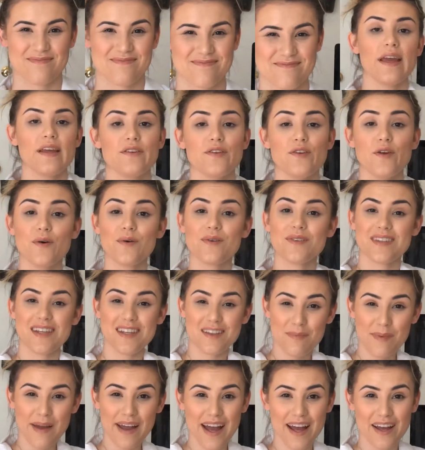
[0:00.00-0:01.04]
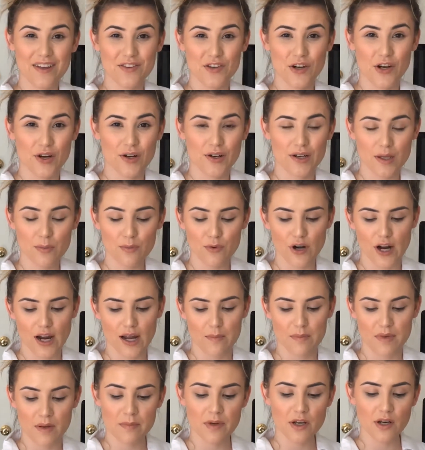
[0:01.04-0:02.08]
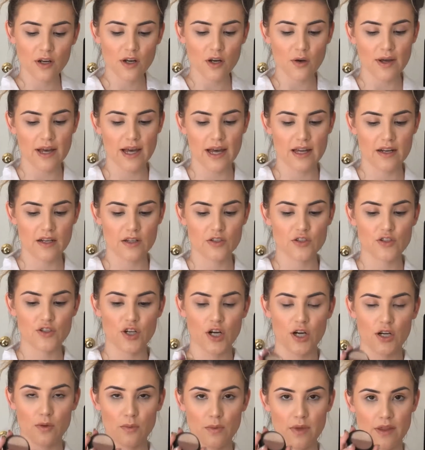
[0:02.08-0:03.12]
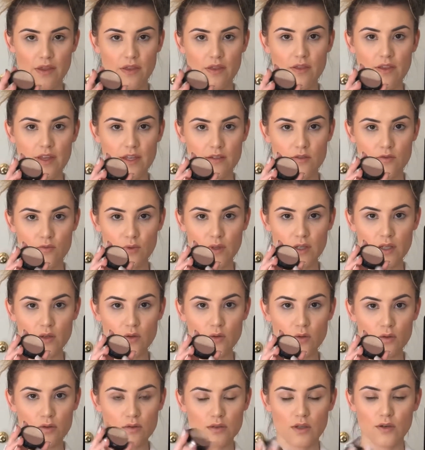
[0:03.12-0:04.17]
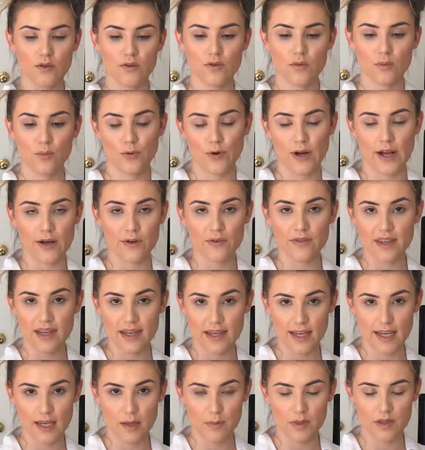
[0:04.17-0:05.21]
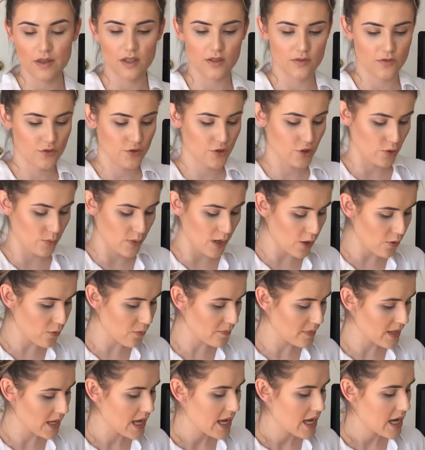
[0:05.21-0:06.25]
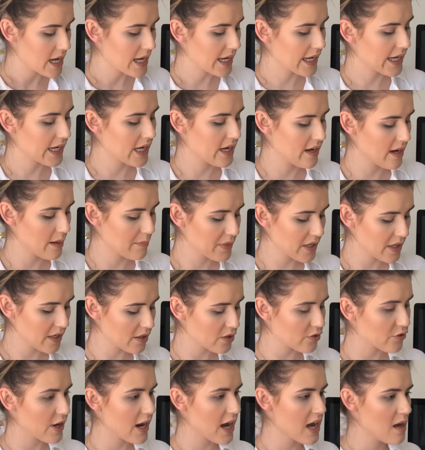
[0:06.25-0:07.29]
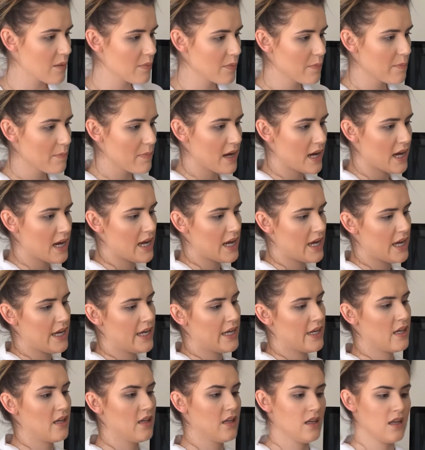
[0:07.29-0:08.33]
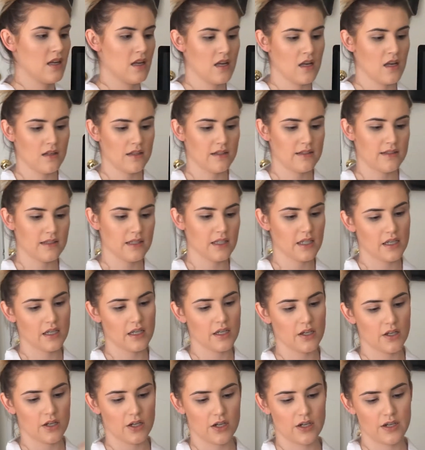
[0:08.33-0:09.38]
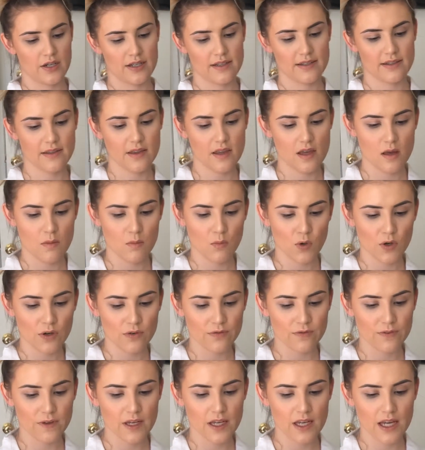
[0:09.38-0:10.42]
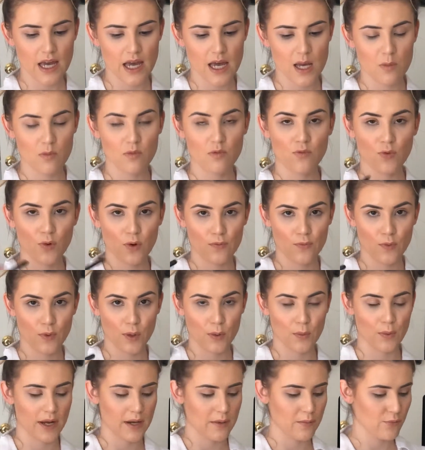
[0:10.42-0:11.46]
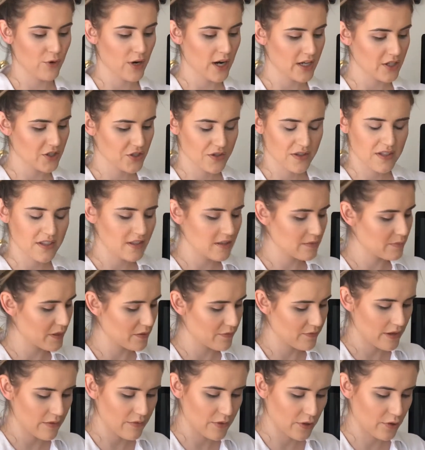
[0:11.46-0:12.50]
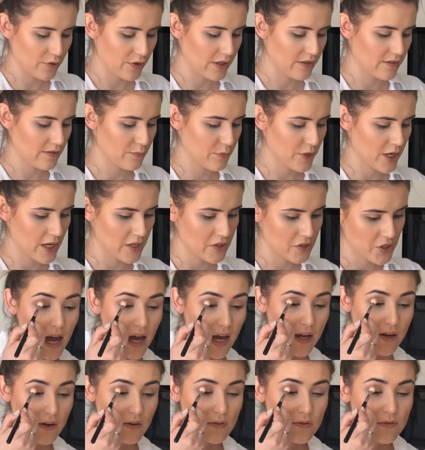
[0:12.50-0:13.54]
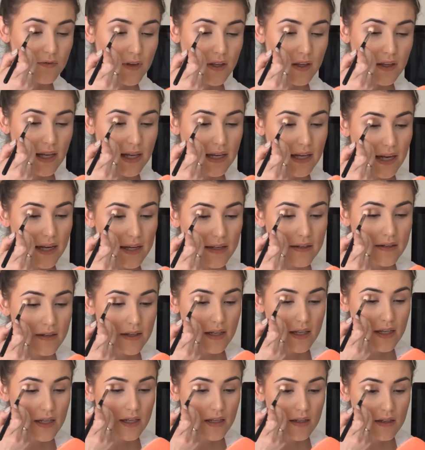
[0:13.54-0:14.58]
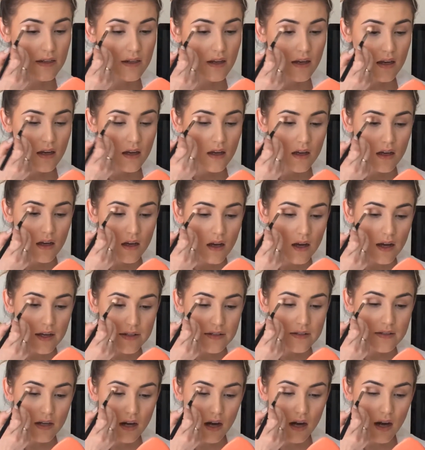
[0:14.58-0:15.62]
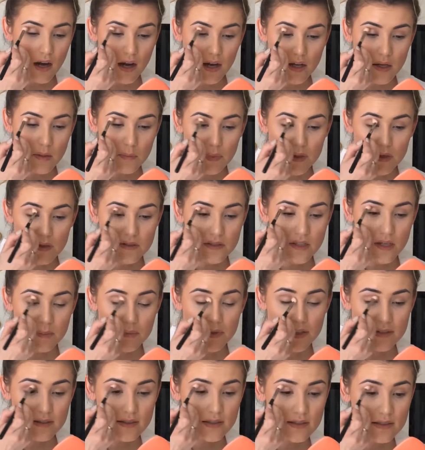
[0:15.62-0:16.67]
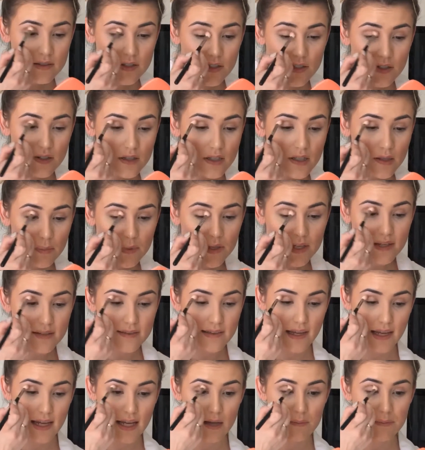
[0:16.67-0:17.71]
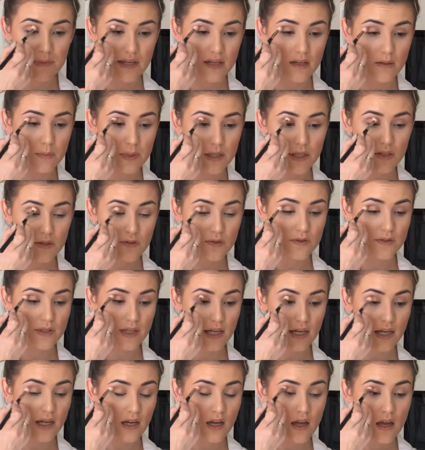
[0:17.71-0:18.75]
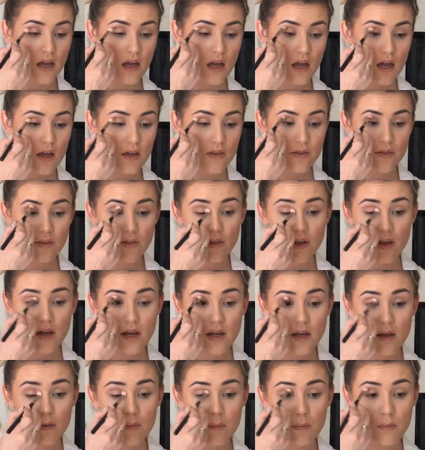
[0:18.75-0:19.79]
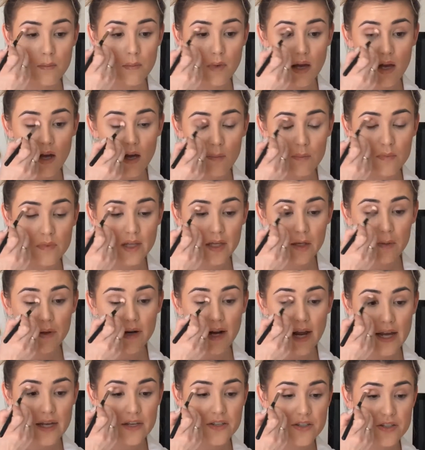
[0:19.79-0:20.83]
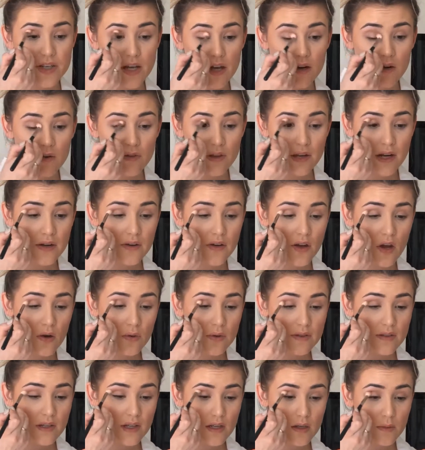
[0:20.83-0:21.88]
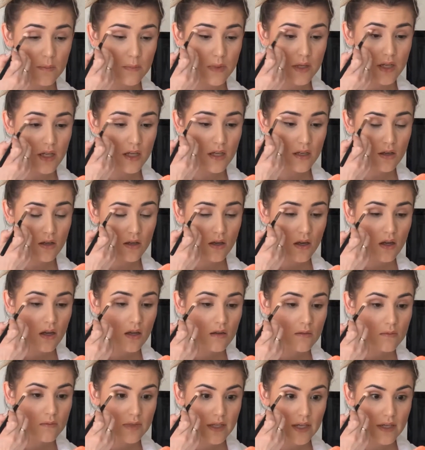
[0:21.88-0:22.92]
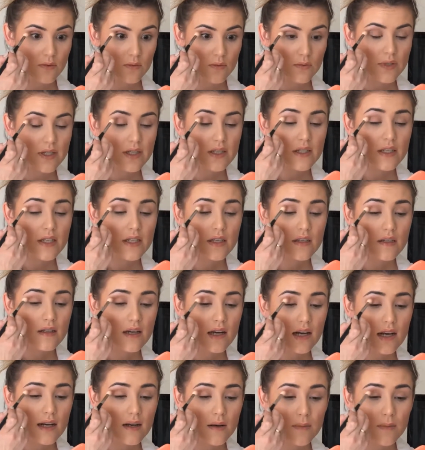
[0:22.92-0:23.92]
Okay, so since my eyes are already primed, I'm gonna go ahead and start with this really cool toned brown that came in this duo. And I'm gonna grab my, let's see here, it's the Morphe M441 brush. This is my favorite crease brush. I don't feel like I need a ton built up necessarily because I am gonna be using the liquid eyeshadow that I know is gonna be like really